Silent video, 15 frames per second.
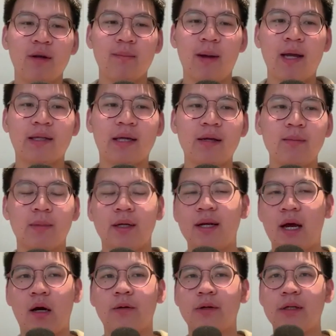back then. But
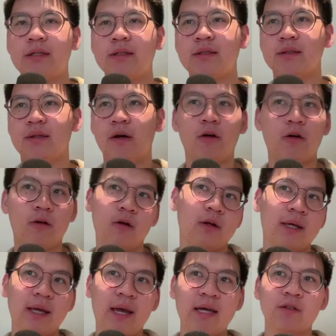now he's all
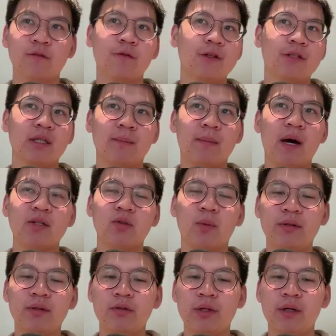like as of recent, the past
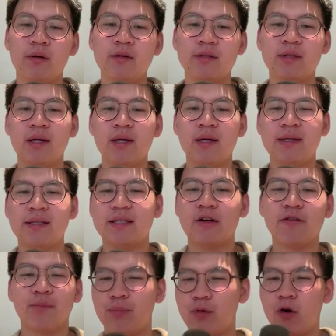1-2 years, he's
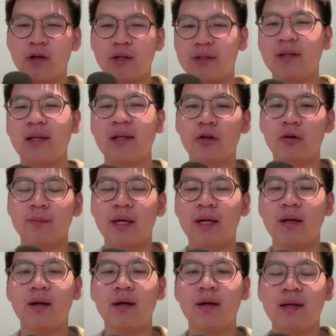kind of broadened a little
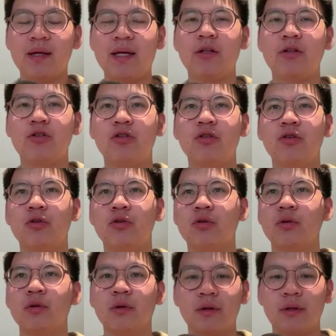bit
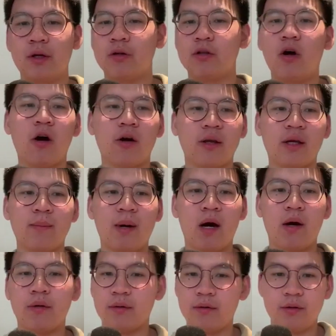into talking
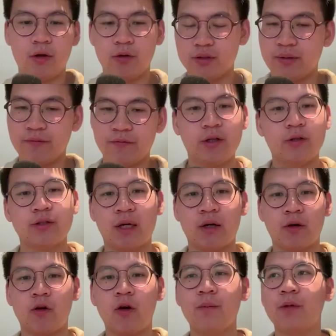about some videos are
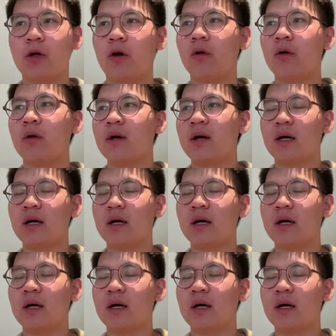on crypto.